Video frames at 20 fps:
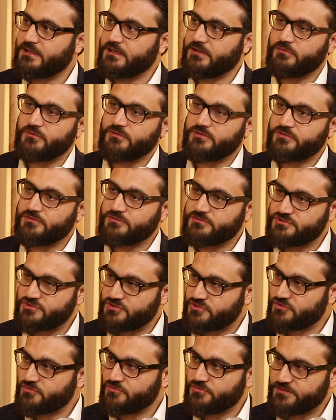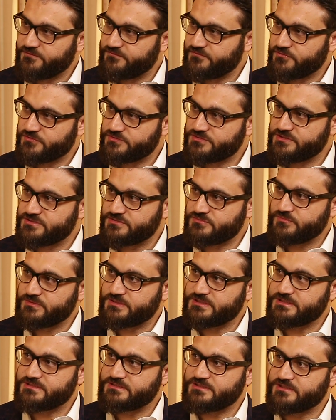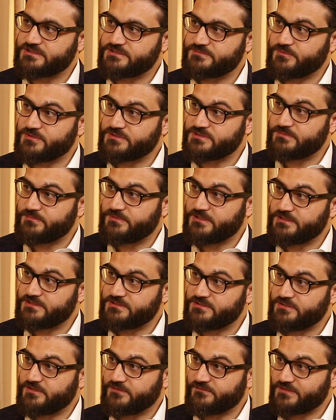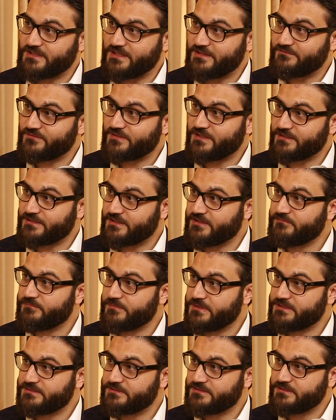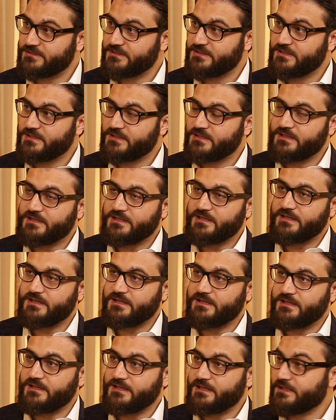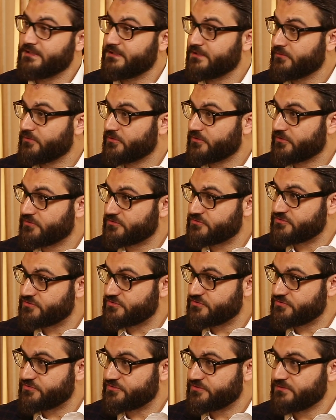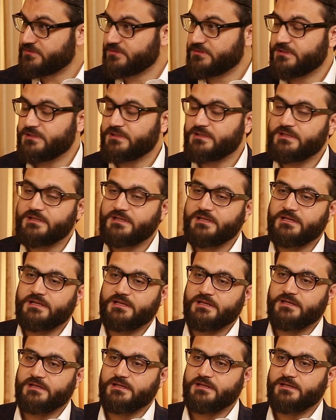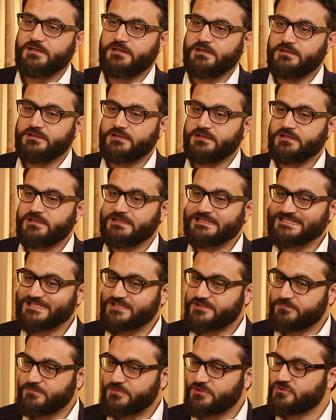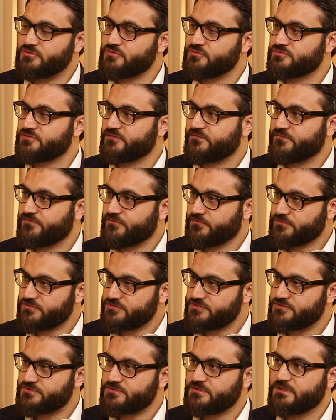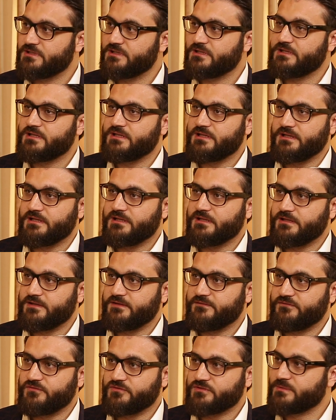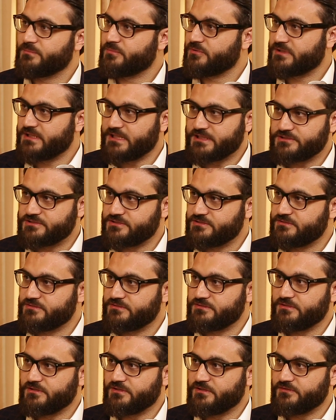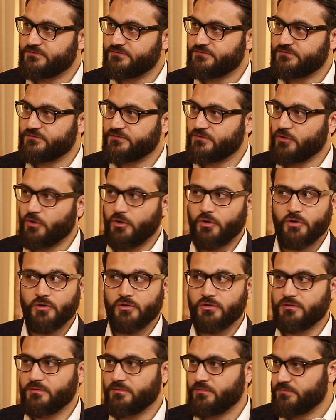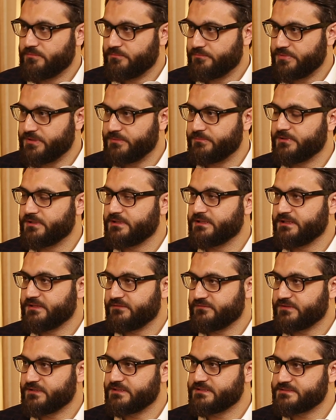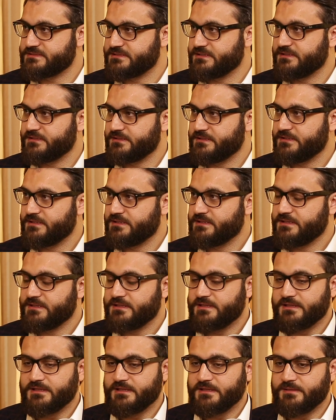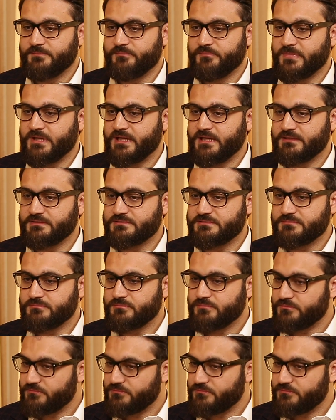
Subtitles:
our security forces, which is the responsibility of the Afghan government in our constitution, the legitimate use of force for the protection of all people in Afghanistan. And